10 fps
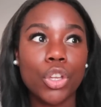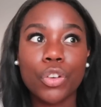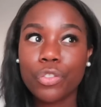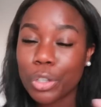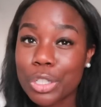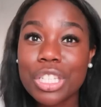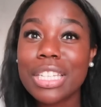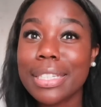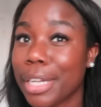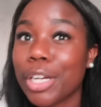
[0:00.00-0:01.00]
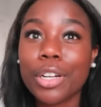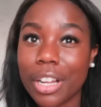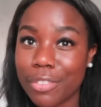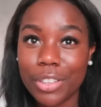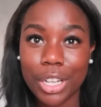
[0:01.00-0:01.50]
Your first year
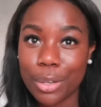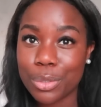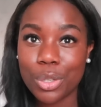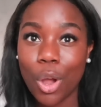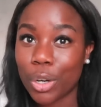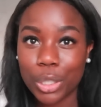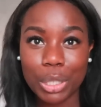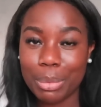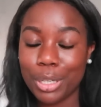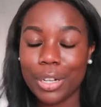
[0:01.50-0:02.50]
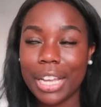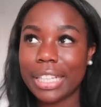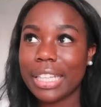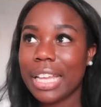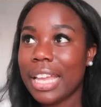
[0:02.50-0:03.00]
of videos aren't gonna be great.